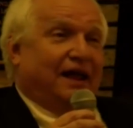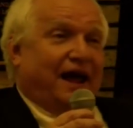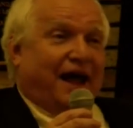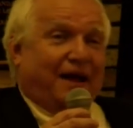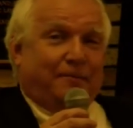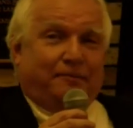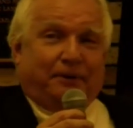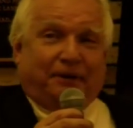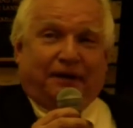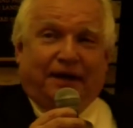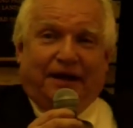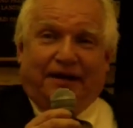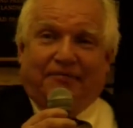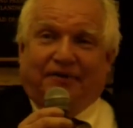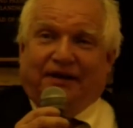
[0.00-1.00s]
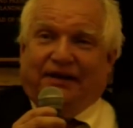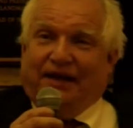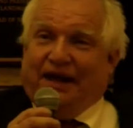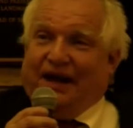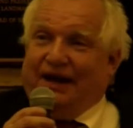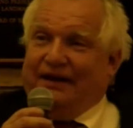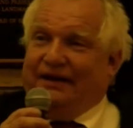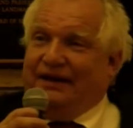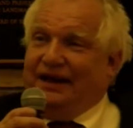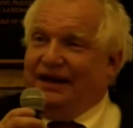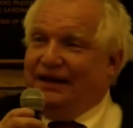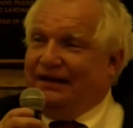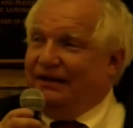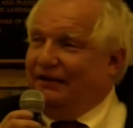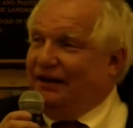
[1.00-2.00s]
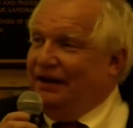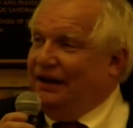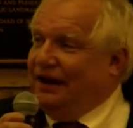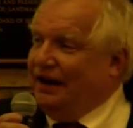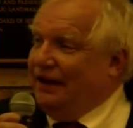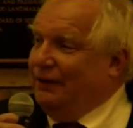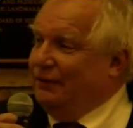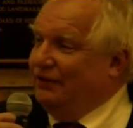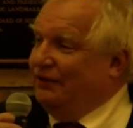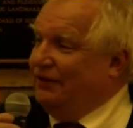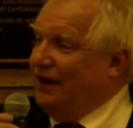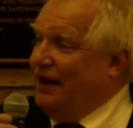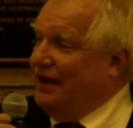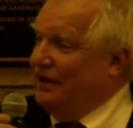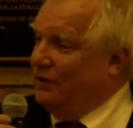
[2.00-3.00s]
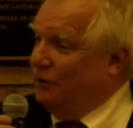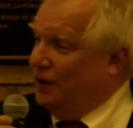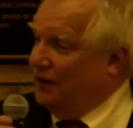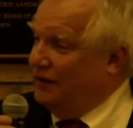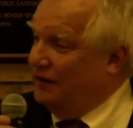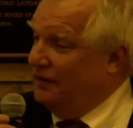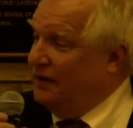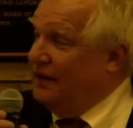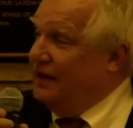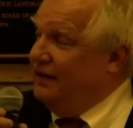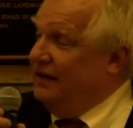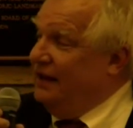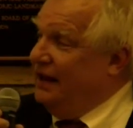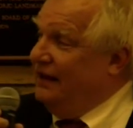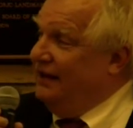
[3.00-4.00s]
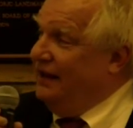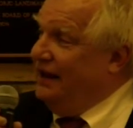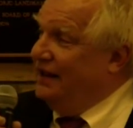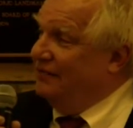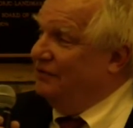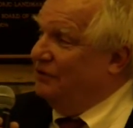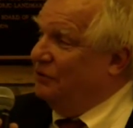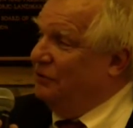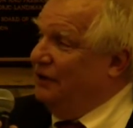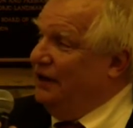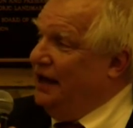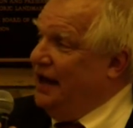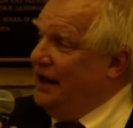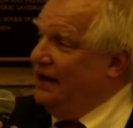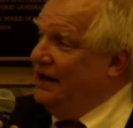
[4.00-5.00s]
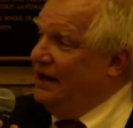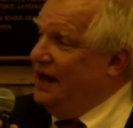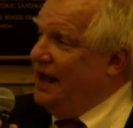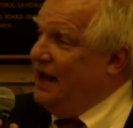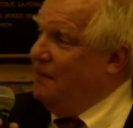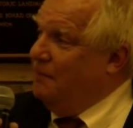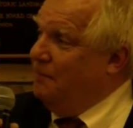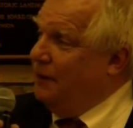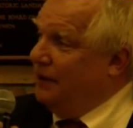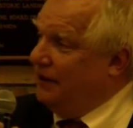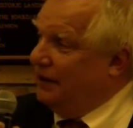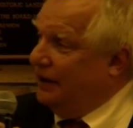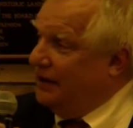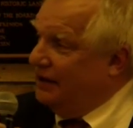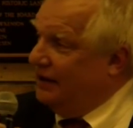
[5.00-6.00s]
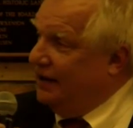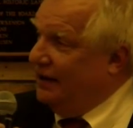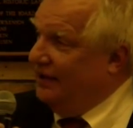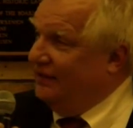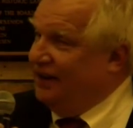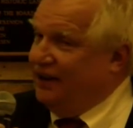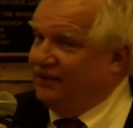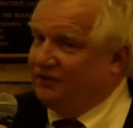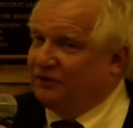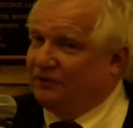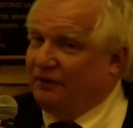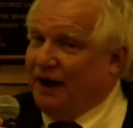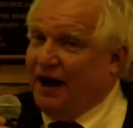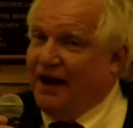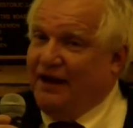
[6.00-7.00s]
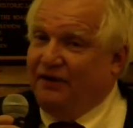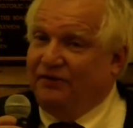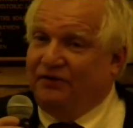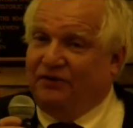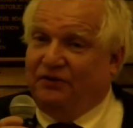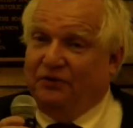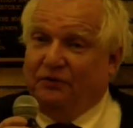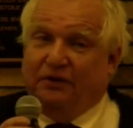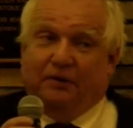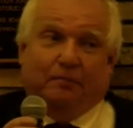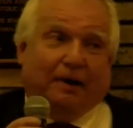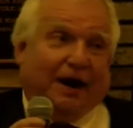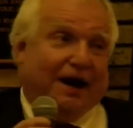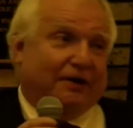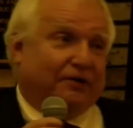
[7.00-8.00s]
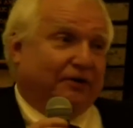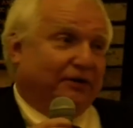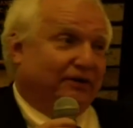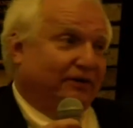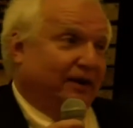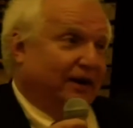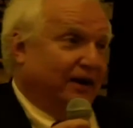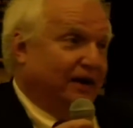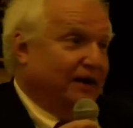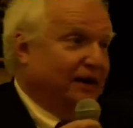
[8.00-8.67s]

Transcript: I believe that the idea that Yanelli was taken with, the idea of creating a building that is a shrine to democracy,